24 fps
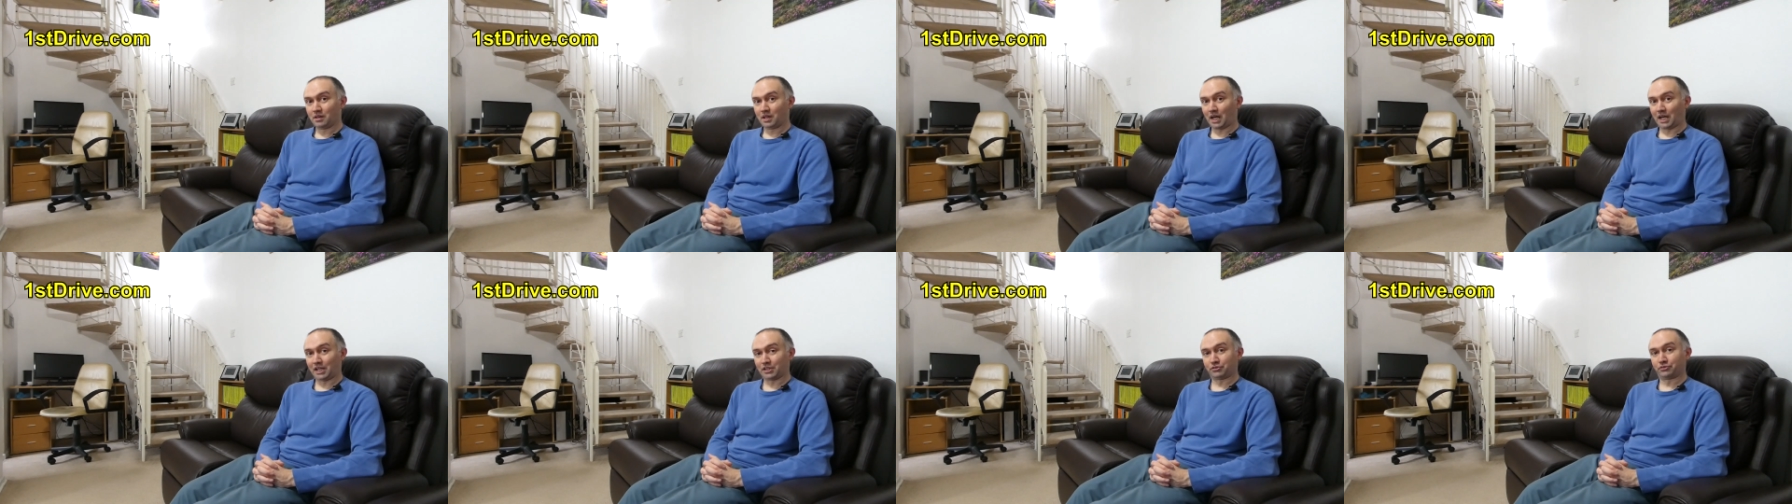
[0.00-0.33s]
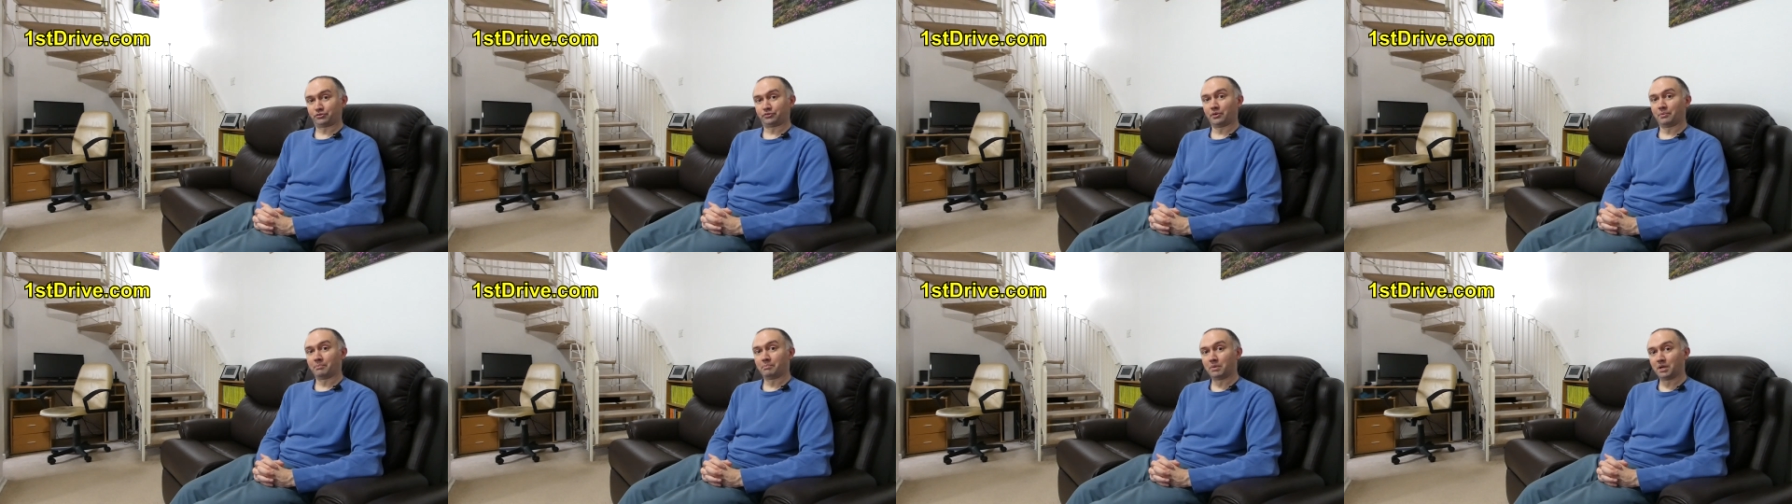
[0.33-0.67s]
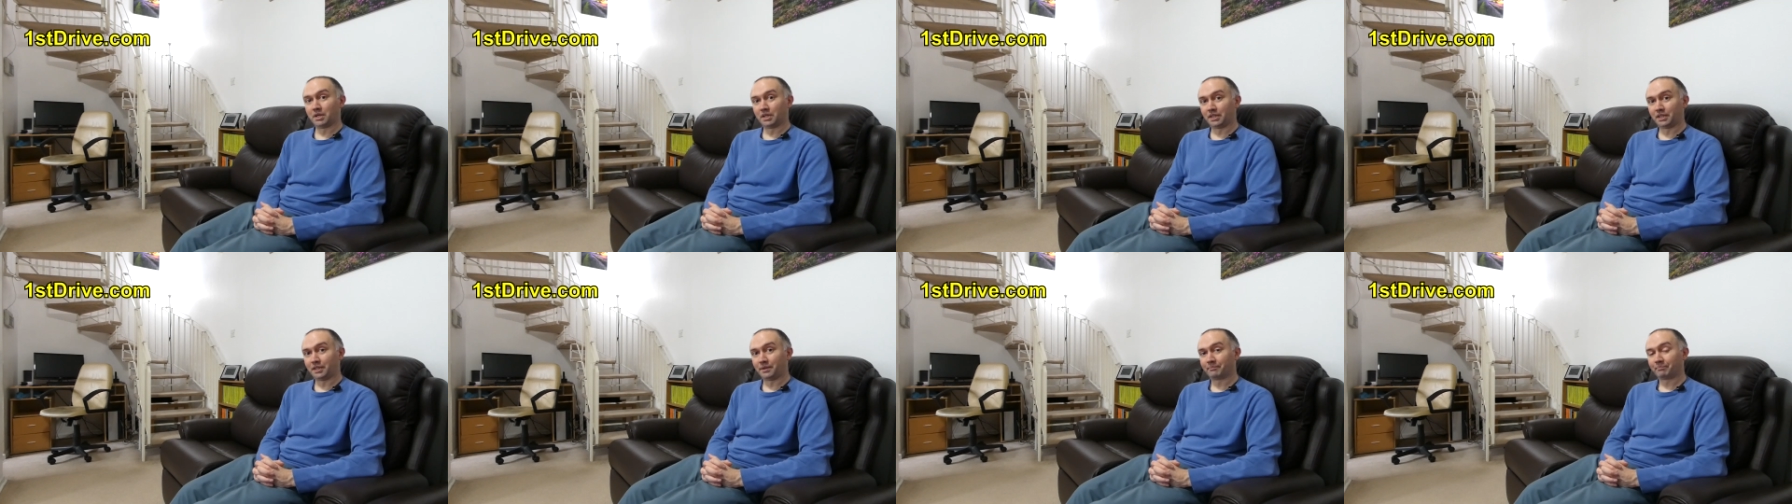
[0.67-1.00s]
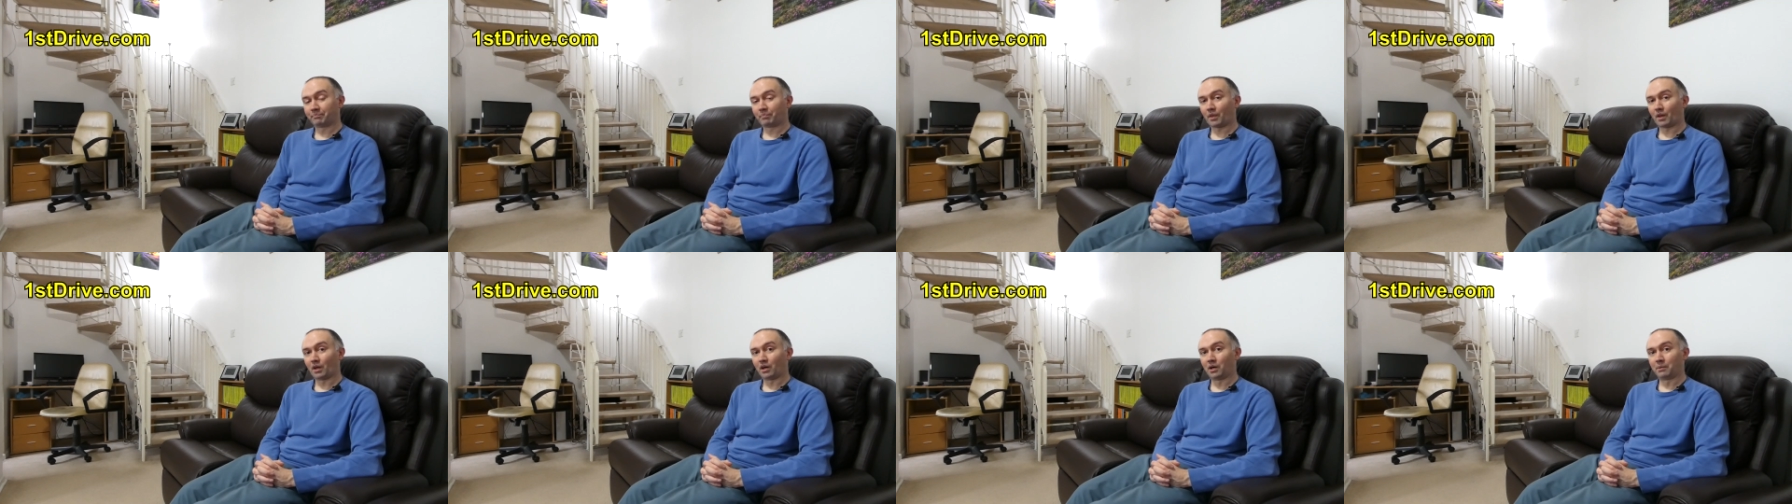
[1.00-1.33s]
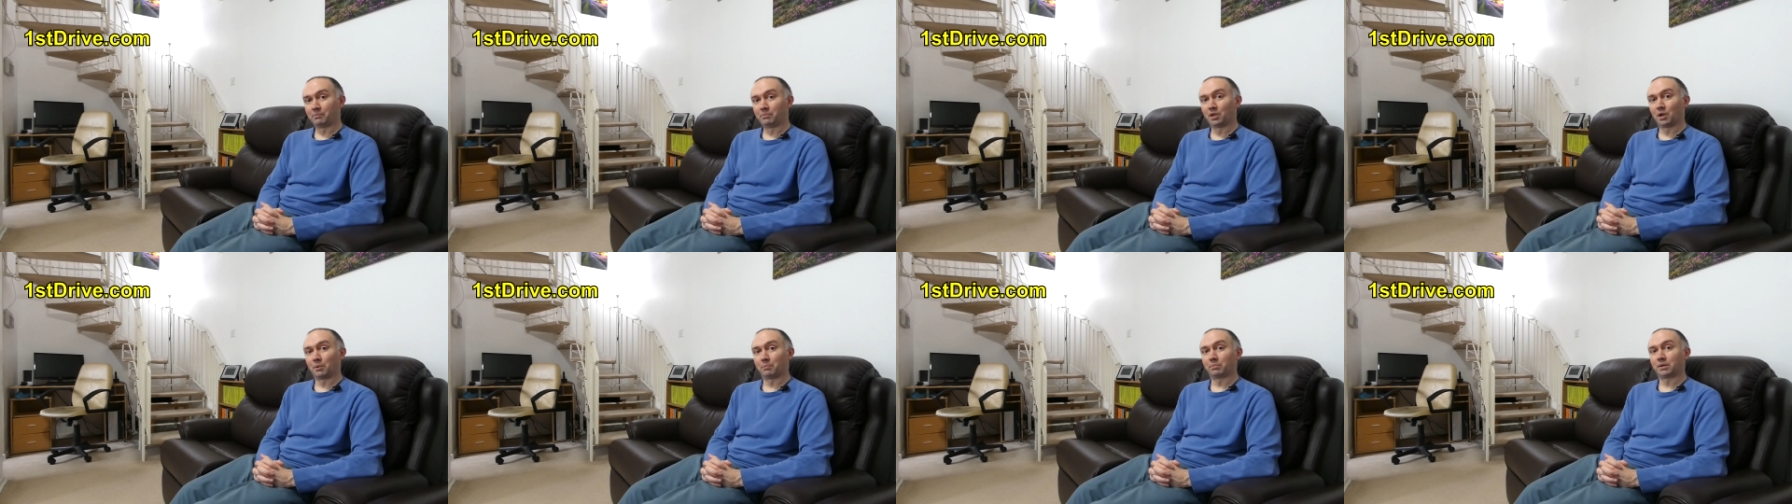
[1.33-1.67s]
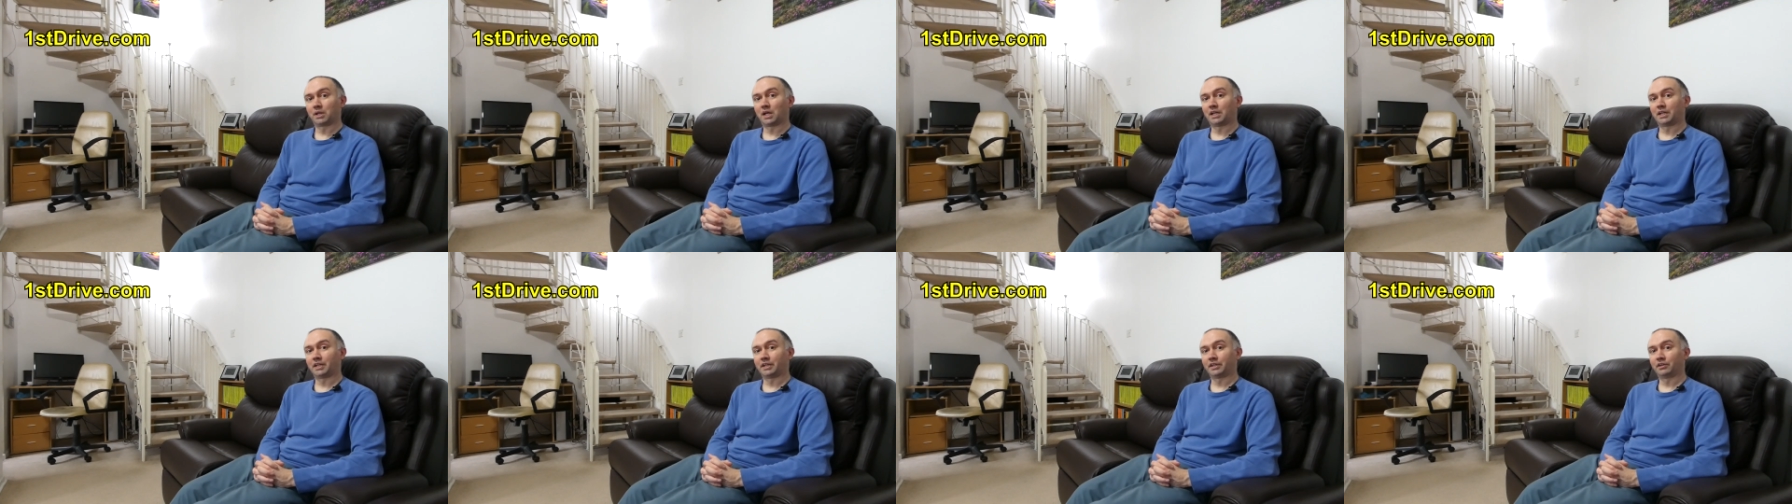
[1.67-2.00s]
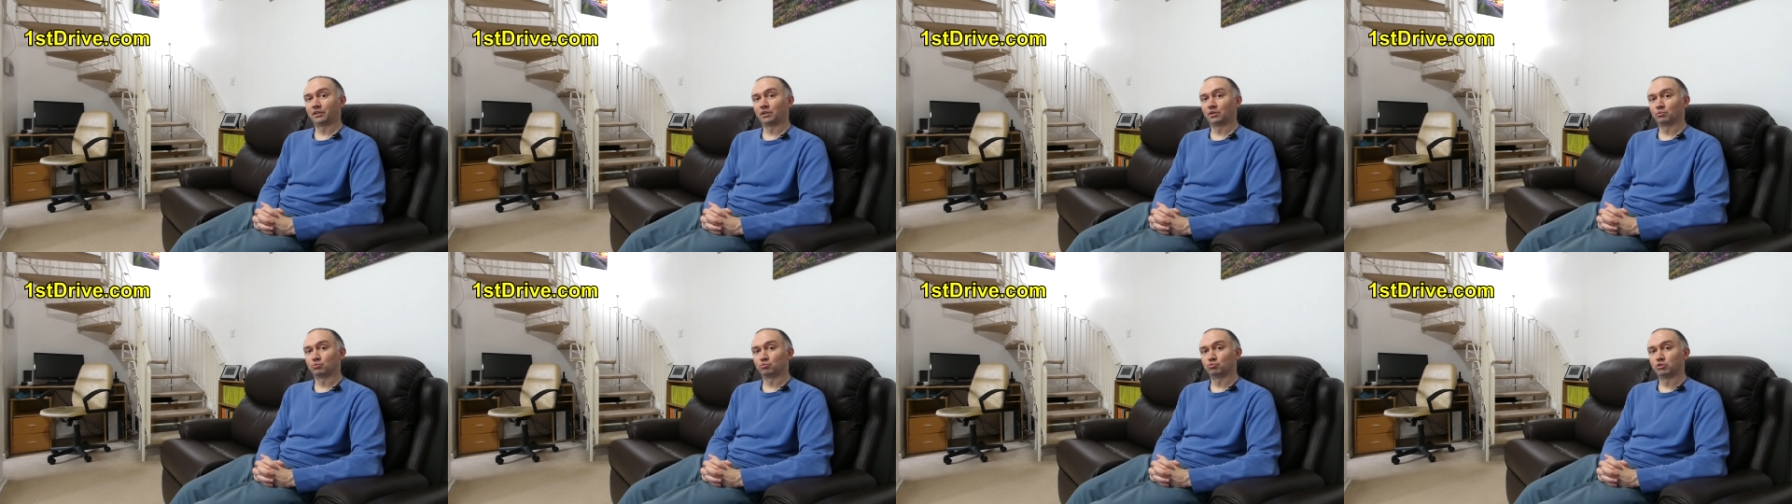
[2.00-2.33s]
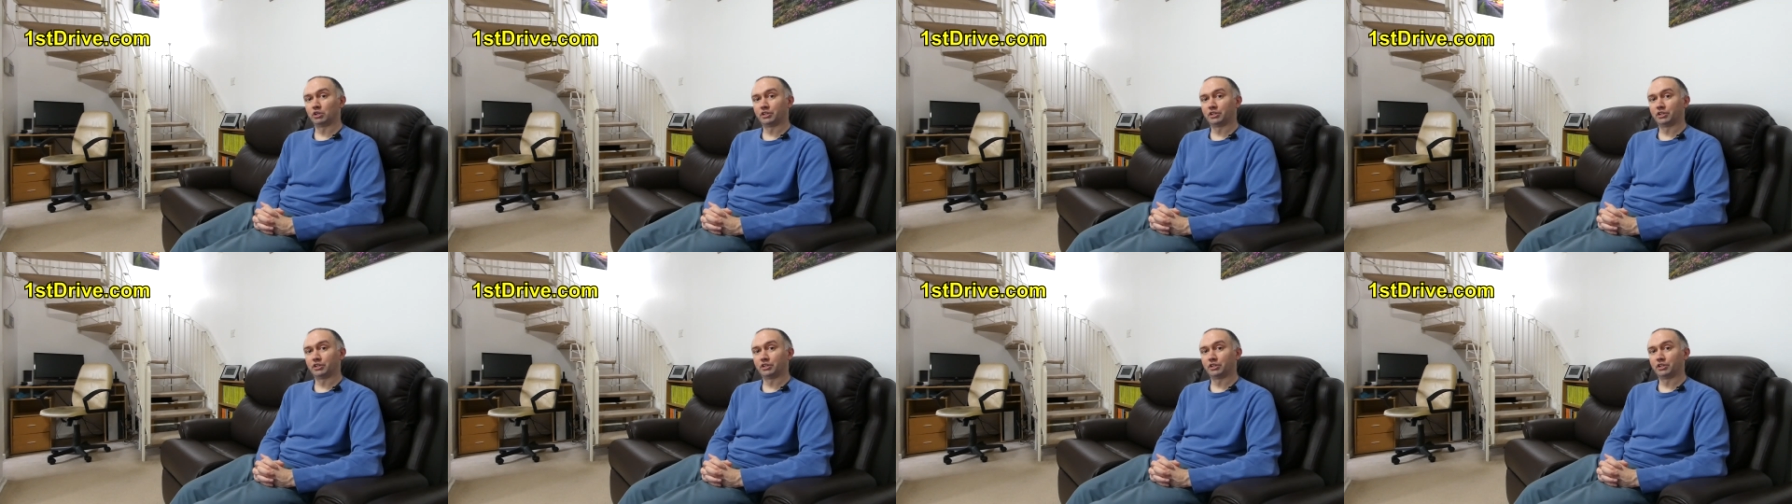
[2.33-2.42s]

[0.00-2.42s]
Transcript: As for me, I'm not planning on